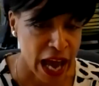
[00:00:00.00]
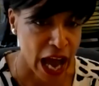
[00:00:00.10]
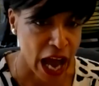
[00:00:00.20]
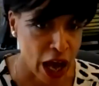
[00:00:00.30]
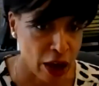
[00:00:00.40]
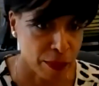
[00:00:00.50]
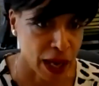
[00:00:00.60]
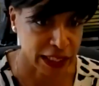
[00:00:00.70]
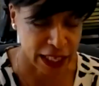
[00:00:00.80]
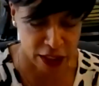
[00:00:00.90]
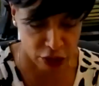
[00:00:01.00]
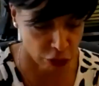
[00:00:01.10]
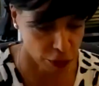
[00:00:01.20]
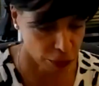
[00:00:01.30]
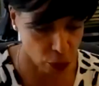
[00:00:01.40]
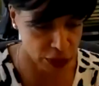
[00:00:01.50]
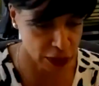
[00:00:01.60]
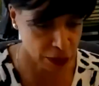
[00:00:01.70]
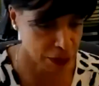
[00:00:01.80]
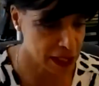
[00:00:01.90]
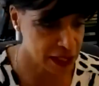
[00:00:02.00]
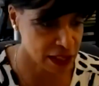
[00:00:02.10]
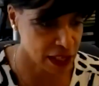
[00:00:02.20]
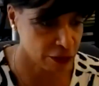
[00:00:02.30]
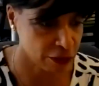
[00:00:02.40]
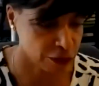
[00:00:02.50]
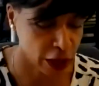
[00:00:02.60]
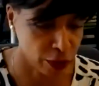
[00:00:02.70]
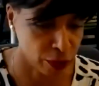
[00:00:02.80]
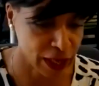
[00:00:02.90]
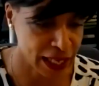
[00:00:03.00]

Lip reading: I get to report to BP CFO.